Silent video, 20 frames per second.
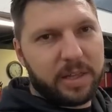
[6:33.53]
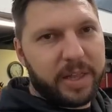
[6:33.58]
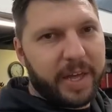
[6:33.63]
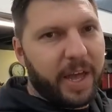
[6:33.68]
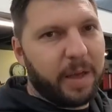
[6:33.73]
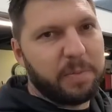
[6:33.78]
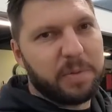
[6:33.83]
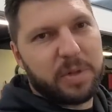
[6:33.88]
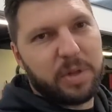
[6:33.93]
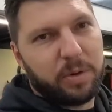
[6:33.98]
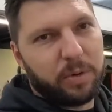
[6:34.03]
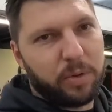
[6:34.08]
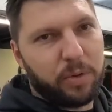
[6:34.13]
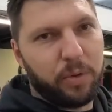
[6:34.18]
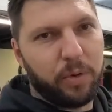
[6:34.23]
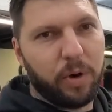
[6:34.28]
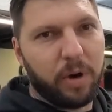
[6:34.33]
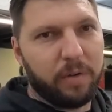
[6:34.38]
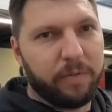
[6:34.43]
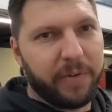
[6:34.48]
times they'll
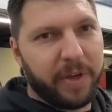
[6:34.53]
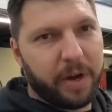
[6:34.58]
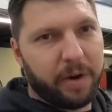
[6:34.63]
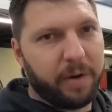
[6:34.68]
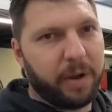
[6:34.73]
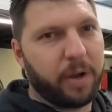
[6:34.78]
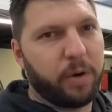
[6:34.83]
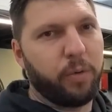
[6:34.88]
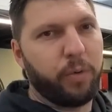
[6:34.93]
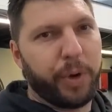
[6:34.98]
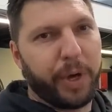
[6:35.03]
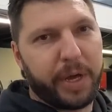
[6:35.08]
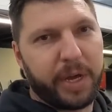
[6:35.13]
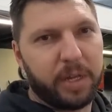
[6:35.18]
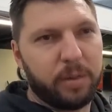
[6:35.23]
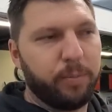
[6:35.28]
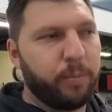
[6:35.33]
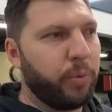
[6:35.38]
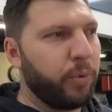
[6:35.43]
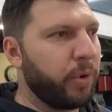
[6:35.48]
do a very quick
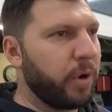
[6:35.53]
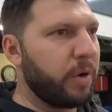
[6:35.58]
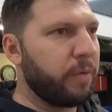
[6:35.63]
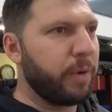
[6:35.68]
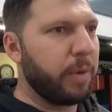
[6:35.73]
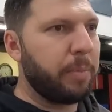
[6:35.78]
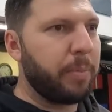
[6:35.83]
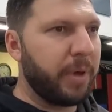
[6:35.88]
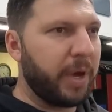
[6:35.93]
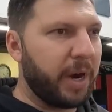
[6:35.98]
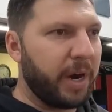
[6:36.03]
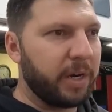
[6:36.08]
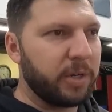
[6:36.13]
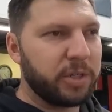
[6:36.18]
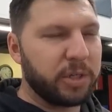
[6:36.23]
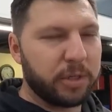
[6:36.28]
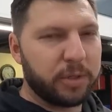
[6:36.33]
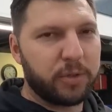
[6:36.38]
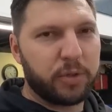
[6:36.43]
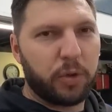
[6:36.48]
and poor repair
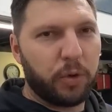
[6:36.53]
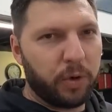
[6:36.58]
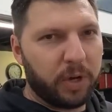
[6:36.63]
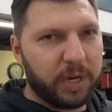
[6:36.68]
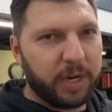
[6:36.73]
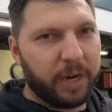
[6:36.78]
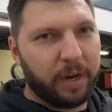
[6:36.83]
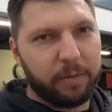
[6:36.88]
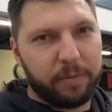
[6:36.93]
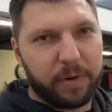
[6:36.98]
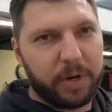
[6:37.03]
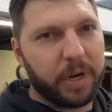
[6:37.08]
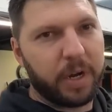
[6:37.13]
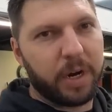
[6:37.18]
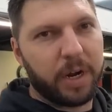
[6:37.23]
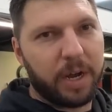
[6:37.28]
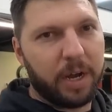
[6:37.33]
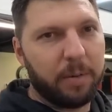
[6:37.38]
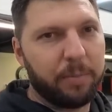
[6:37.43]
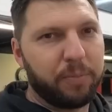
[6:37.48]
just to cover it
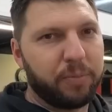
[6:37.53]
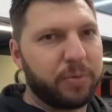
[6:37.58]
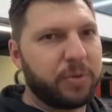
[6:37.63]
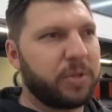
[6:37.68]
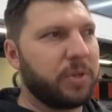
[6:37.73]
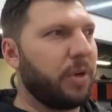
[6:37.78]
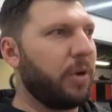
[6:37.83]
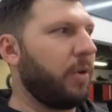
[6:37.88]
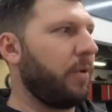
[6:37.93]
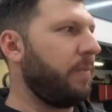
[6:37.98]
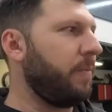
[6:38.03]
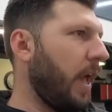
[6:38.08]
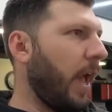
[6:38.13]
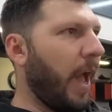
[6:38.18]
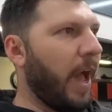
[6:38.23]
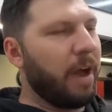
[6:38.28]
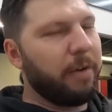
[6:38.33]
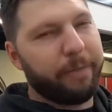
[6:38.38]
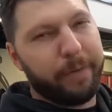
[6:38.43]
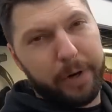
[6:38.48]
up, so
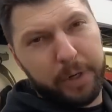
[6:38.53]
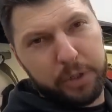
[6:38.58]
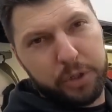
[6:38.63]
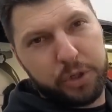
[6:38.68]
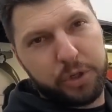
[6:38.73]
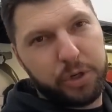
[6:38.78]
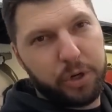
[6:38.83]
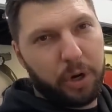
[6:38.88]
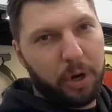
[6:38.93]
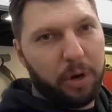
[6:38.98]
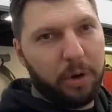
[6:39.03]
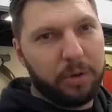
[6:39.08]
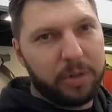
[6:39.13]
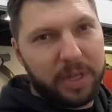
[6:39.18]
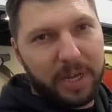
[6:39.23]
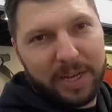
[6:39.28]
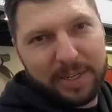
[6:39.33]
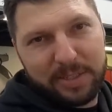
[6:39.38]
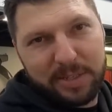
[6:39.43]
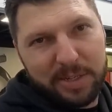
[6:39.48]
average Joe
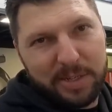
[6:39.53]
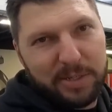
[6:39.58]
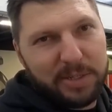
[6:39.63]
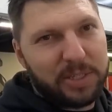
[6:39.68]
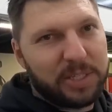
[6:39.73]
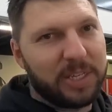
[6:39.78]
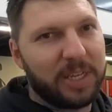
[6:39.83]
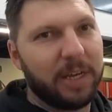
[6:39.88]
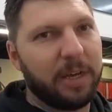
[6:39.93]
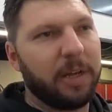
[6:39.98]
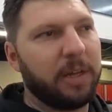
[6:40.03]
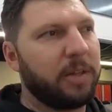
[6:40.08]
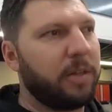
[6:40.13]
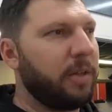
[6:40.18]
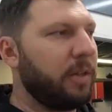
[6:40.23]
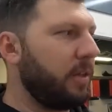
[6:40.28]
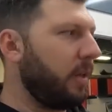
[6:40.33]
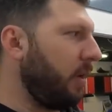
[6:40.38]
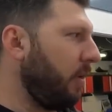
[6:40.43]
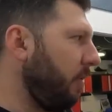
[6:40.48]
doesn't see it,
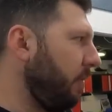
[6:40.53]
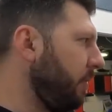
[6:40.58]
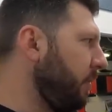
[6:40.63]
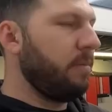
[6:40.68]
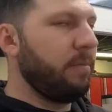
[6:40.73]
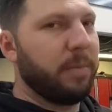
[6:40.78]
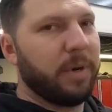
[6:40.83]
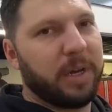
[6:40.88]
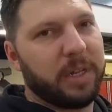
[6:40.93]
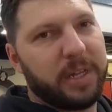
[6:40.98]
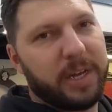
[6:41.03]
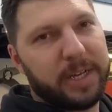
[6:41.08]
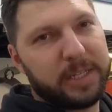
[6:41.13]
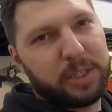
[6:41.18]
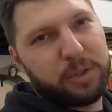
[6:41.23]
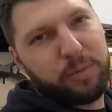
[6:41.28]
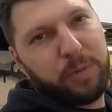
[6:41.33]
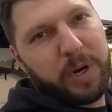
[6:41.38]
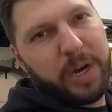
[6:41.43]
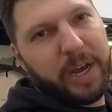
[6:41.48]
you know. But
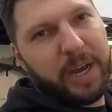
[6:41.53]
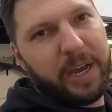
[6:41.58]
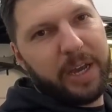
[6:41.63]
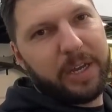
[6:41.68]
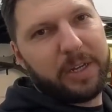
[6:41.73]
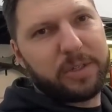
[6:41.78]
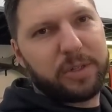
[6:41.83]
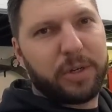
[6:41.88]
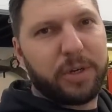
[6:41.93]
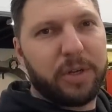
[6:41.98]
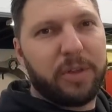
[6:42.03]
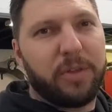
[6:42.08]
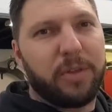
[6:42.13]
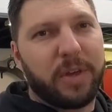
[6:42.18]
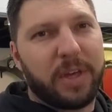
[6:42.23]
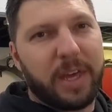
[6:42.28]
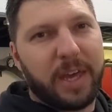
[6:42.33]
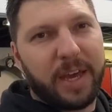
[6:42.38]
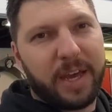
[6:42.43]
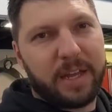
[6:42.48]
that's why it's good to
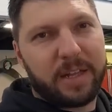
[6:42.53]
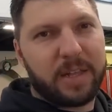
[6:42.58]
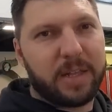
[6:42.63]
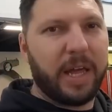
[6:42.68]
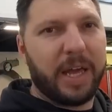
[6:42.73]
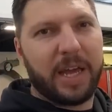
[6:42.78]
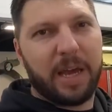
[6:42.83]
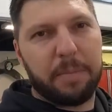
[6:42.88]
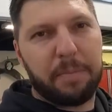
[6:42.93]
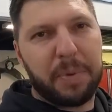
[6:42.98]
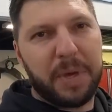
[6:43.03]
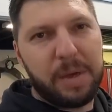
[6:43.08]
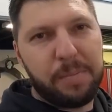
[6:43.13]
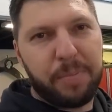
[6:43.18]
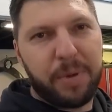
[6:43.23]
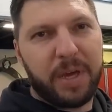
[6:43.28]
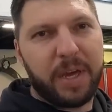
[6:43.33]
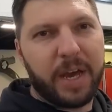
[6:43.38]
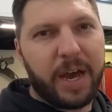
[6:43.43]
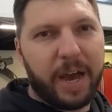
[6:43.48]
get like a
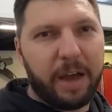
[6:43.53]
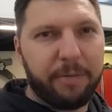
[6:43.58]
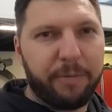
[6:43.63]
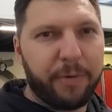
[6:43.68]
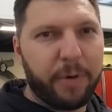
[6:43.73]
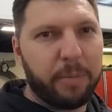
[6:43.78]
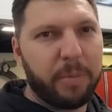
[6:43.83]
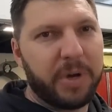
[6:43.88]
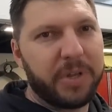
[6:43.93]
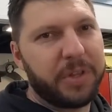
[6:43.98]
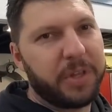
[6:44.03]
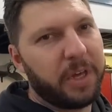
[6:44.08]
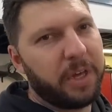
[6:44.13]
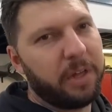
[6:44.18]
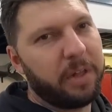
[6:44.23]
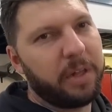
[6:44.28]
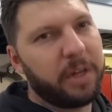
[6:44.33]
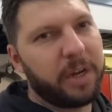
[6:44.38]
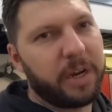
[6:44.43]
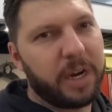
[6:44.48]
PPI from a
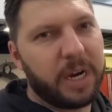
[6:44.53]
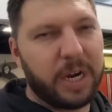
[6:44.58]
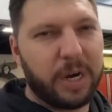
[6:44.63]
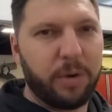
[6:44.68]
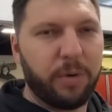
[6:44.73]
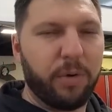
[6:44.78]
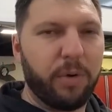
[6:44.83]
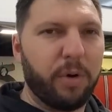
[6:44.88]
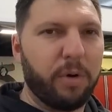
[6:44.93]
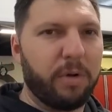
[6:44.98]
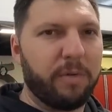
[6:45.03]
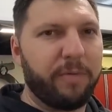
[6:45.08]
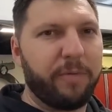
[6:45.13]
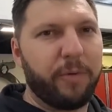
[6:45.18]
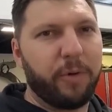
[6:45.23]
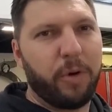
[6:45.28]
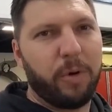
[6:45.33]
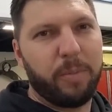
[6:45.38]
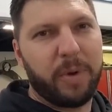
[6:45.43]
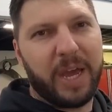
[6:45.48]
dealer or
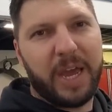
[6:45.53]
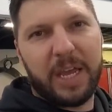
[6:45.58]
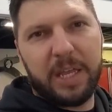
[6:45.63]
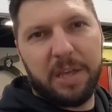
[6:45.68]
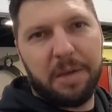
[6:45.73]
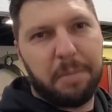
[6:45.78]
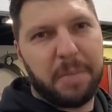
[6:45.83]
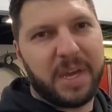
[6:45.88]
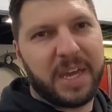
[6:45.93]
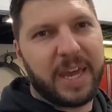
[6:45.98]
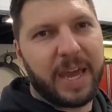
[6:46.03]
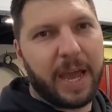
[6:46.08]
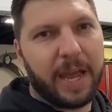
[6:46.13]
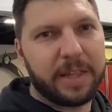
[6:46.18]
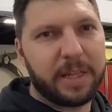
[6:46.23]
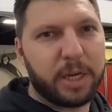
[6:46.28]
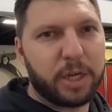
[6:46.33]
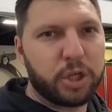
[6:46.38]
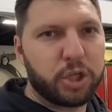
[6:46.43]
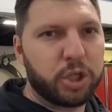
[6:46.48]
from any
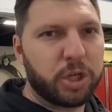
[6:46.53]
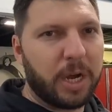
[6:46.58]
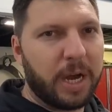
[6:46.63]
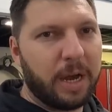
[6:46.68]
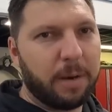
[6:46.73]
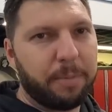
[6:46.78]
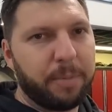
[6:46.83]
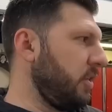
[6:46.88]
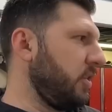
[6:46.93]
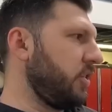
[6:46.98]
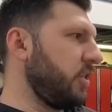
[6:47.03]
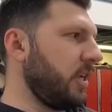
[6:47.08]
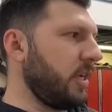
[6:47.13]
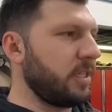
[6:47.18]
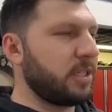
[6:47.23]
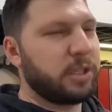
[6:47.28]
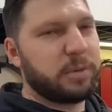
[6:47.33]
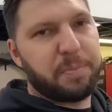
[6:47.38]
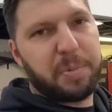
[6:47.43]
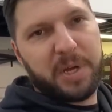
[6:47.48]
mechanic shop.
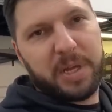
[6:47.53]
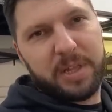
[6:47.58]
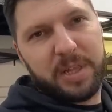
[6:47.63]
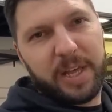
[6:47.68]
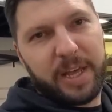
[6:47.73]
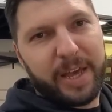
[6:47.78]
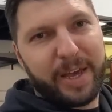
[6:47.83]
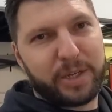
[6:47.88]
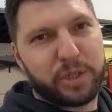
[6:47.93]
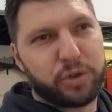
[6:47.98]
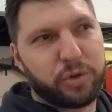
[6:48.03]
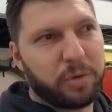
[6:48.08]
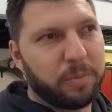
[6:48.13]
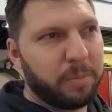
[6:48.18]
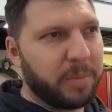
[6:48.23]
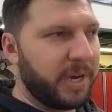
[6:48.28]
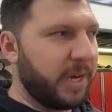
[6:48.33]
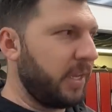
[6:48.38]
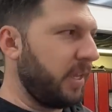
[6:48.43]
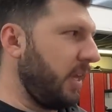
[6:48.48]
Just spend the extra
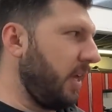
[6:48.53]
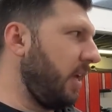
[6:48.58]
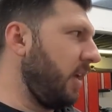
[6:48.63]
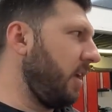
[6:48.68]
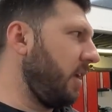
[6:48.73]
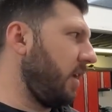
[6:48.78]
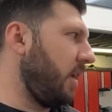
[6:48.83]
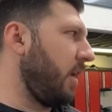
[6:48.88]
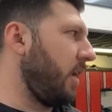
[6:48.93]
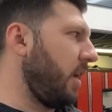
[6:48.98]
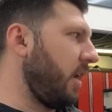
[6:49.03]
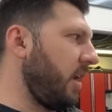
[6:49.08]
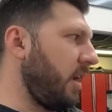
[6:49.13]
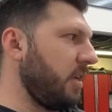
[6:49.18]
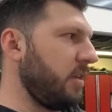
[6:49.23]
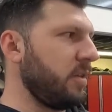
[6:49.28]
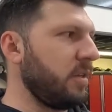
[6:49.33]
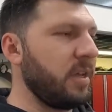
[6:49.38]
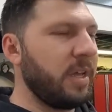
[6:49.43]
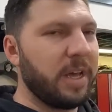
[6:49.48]
money
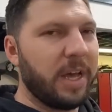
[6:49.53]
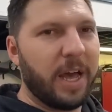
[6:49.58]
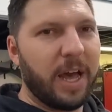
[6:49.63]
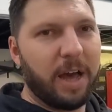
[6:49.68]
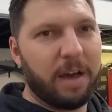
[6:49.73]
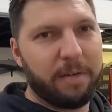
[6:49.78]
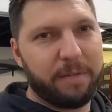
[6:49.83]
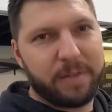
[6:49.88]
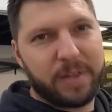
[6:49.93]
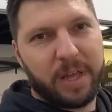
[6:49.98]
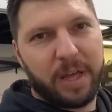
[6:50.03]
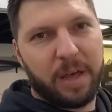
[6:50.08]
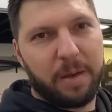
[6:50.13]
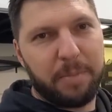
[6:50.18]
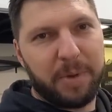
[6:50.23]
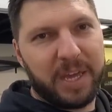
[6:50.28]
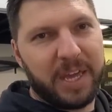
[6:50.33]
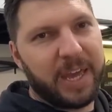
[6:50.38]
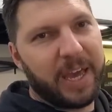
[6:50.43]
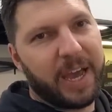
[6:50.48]
and have the
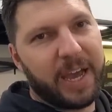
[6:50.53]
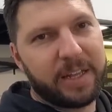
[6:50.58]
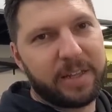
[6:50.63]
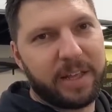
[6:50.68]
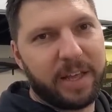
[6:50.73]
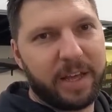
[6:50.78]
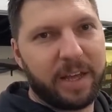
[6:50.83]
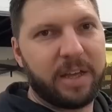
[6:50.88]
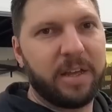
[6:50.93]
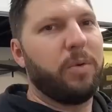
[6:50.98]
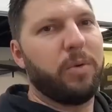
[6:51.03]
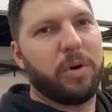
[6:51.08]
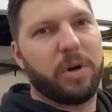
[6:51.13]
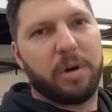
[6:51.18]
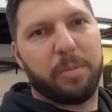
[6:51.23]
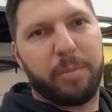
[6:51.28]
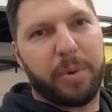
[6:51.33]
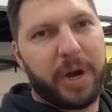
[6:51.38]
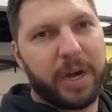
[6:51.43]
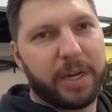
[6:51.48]
mechanic or a
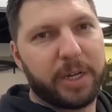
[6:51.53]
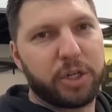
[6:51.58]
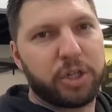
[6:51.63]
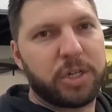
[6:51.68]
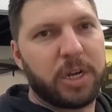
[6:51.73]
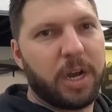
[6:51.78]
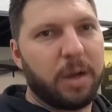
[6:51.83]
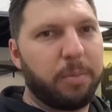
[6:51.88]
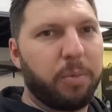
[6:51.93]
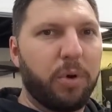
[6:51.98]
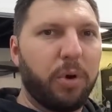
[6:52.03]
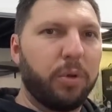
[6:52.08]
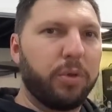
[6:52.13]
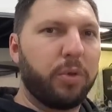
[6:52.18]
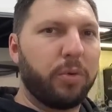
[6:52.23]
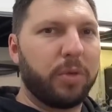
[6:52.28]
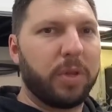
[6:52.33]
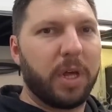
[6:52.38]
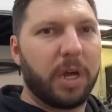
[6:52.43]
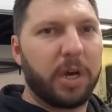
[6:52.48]
body shop go
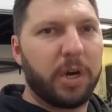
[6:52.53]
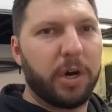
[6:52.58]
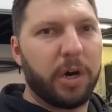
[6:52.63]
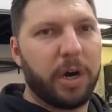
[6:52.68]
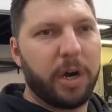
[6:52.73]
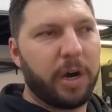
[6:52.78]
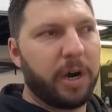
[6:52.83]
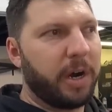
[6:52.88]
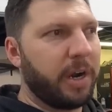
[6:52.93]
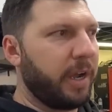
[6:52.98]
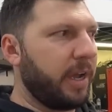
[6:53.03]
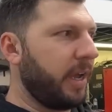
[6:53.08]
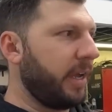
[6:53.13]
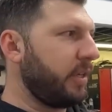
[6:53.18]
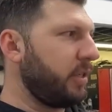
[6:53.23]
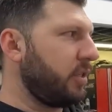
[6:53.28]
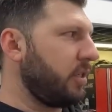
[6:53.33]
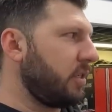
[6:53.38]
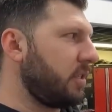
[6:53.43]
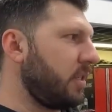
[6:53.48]
through the car
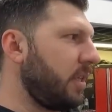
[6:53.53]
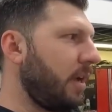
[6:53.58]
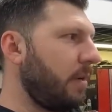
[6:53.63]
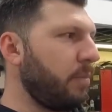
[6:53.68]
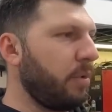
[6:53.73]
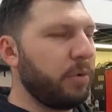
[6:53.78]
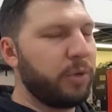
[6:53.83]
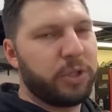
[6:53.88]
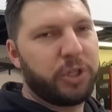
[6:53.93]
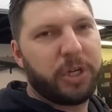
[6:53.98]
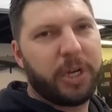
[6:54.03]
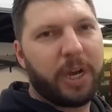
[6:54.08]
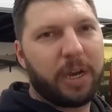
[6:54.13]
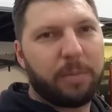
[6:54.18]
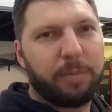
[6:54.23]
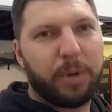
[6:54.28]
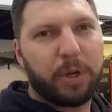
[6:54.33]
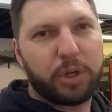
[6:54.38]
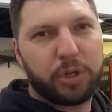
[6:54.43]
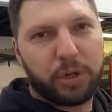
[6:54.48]
and just double check,
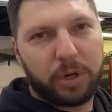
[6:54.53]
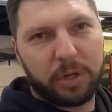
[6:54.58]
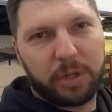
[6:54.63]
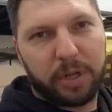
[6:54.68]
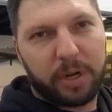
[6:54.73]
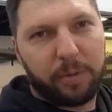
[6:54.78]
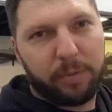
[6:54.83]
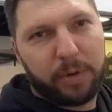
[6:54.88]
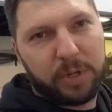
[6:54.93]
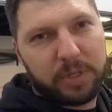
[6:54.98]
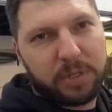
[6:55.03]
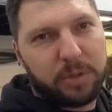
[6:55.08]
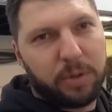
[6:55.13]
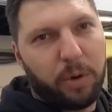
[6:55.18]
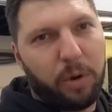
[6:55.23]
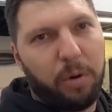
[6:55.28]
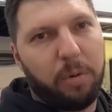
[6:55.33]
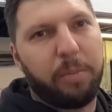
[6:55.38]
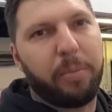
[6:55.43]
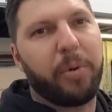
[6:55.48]
make sure there was
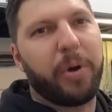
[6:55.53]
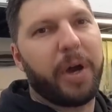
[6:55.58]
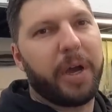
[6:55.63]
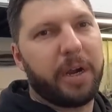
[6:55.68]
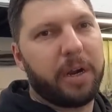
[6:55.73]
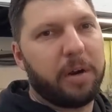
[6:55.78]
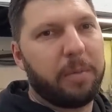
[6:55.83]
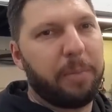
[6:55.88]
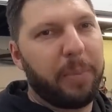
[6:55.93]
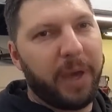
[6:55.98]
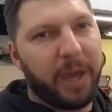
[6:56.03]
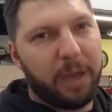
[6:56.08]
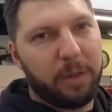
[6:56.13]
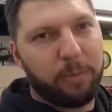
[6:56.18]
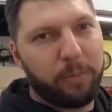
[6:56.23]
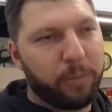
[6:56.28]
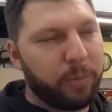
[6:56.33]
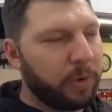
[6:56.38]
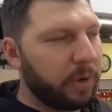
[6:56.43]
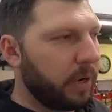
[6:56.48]
no prior paint
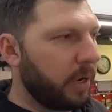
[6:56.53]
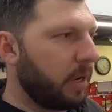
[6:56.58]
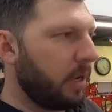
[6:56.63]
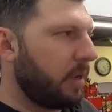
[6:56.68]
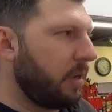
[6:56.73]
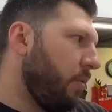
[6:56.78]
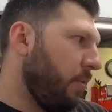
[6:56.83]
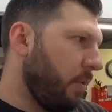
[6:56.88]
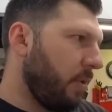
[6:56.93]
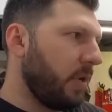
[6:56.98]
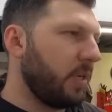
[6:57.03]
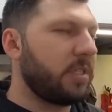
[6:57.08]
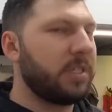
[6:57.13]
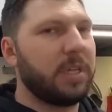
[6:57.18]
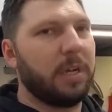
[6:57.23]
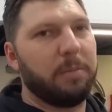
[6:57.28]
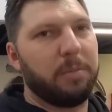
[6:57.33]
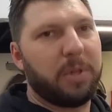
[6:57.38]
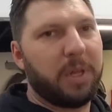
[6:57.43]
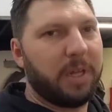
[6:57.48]
work or
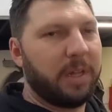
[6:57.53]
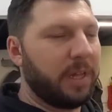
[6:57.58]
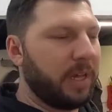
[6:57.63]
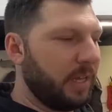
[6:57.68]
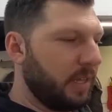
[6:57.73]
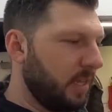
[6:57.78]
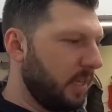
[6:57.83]
something like